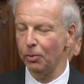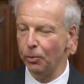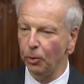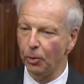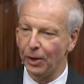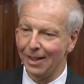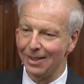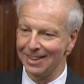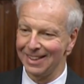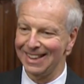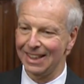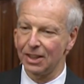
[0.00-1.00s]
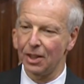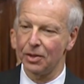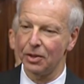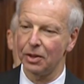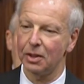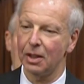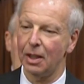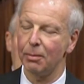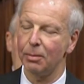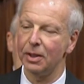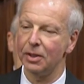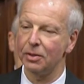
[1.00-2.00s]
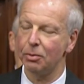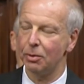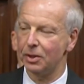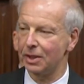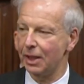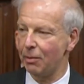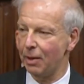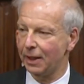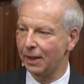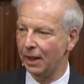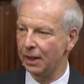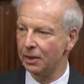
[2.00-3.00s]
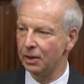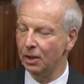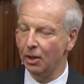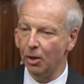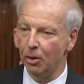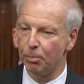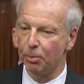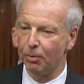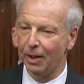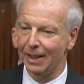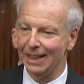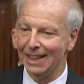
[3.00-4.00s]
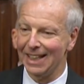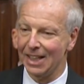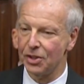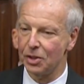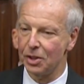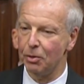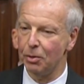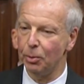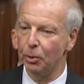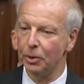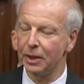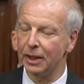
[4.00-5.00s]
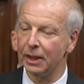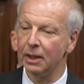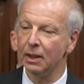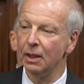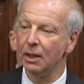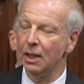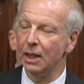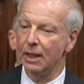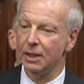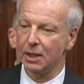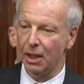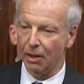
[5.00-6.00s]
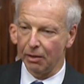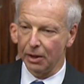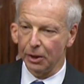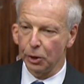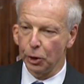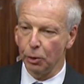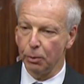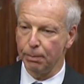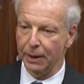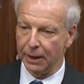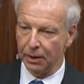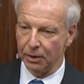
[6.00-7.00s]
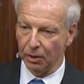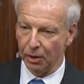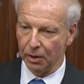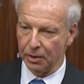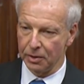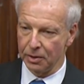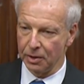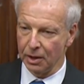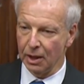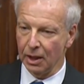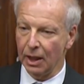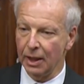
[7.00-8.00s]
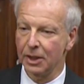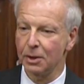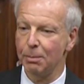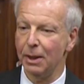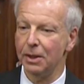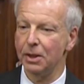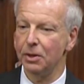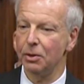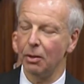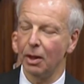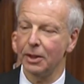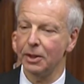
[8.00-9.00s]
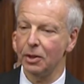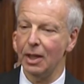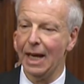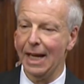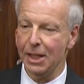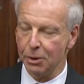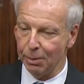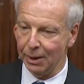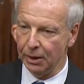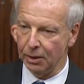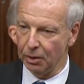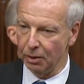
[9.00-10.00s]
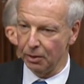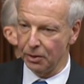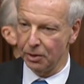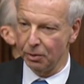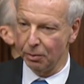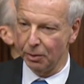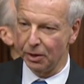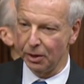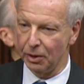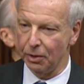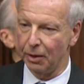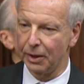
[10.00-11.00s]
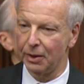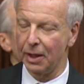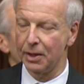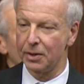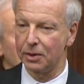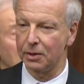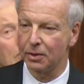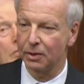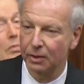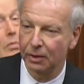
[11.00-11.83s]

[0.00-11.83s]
the 4,600 companies which they regulate of providing ESG reporting is currently at $2 billion and expected to rise to $8 billion with the new regulations.